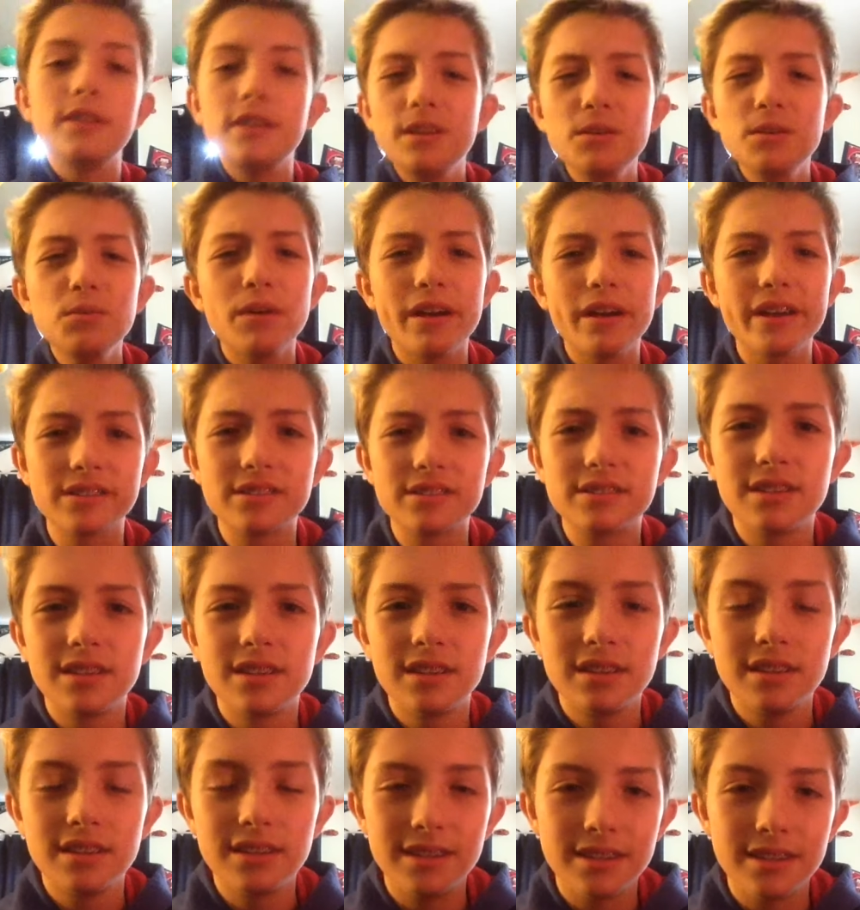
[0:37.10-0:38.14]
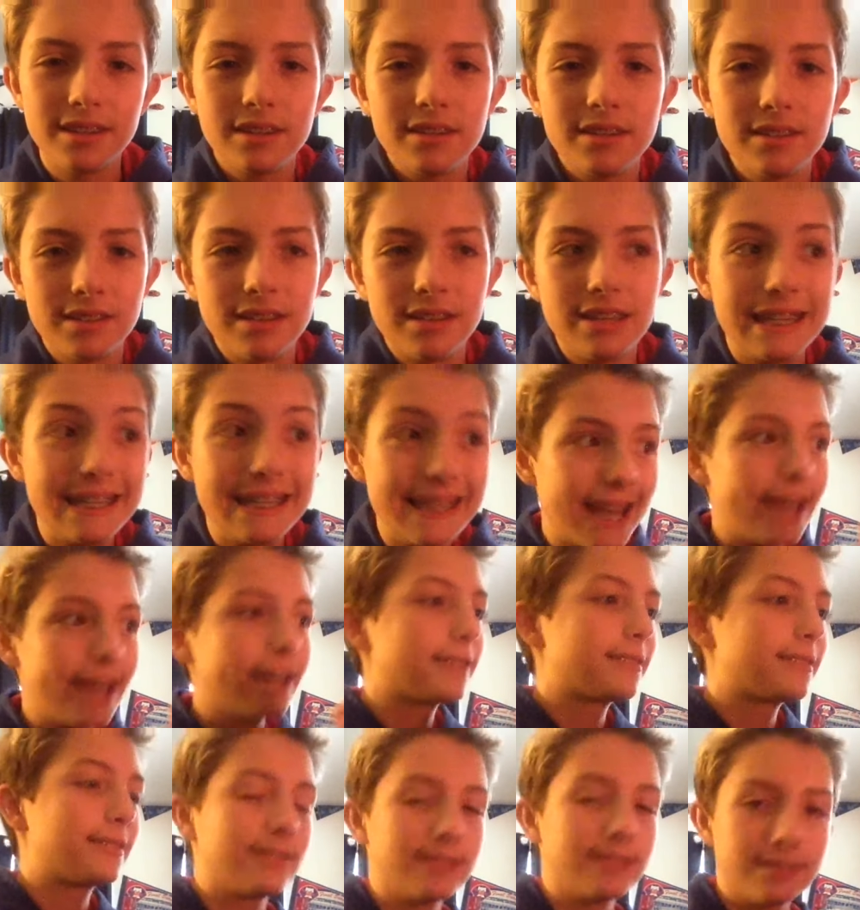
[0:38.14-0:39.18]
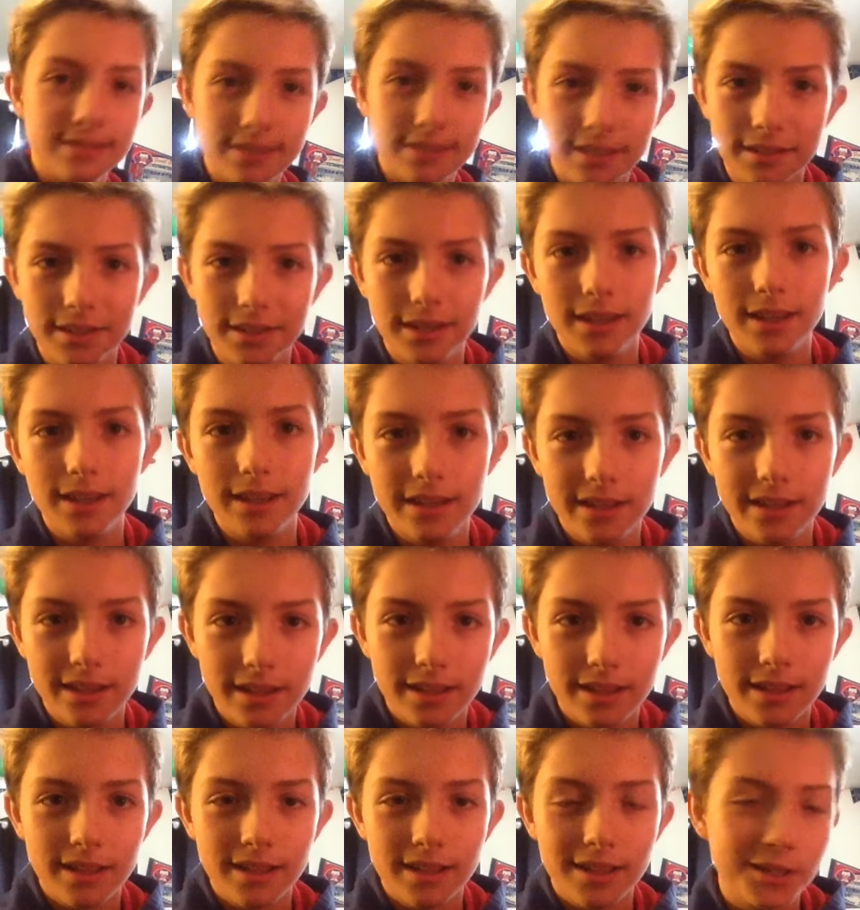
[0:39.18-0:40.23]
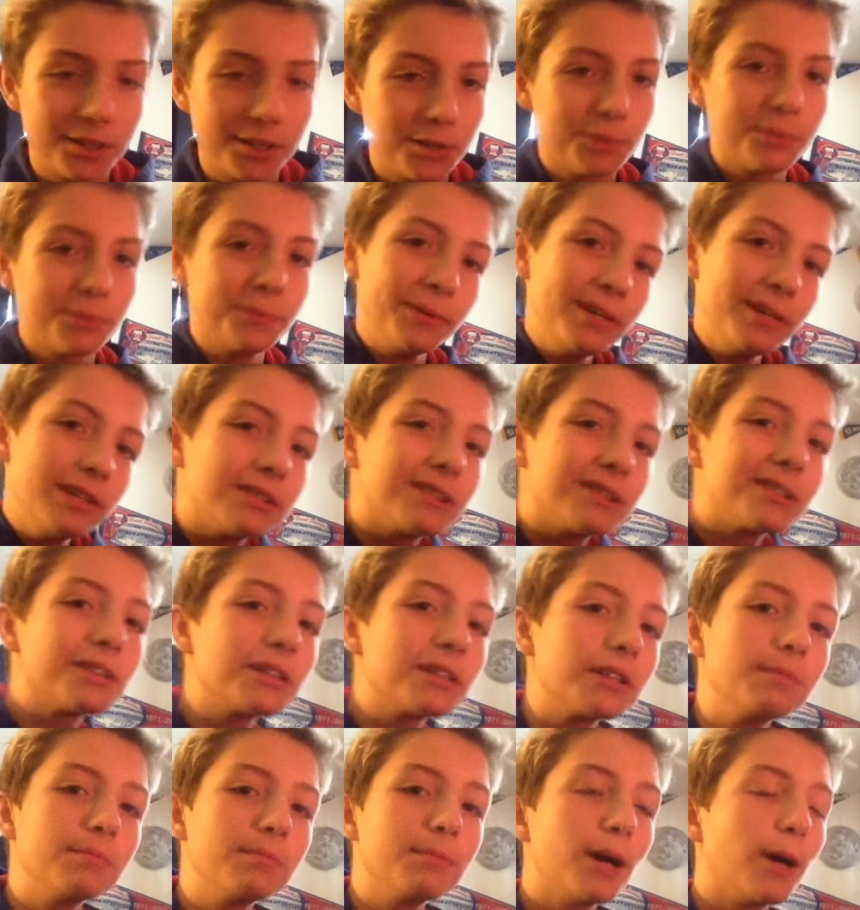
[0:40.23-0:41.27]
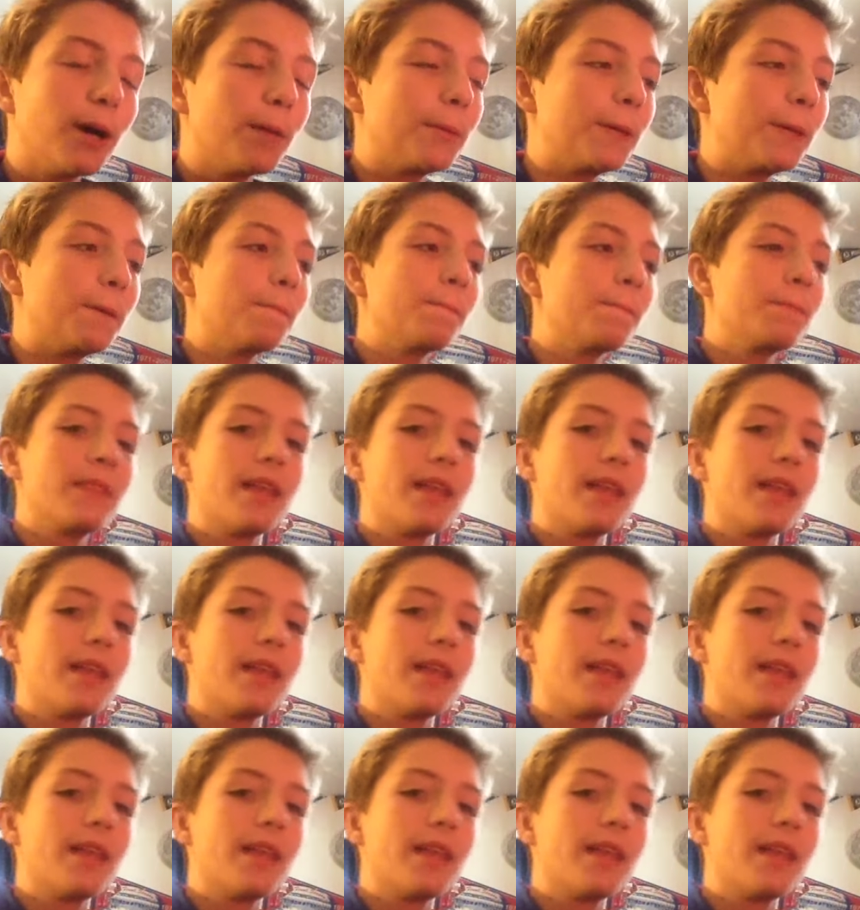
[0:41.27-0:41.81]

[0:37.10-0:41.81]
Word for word: the US next Sunday. You're a week early, Bobby.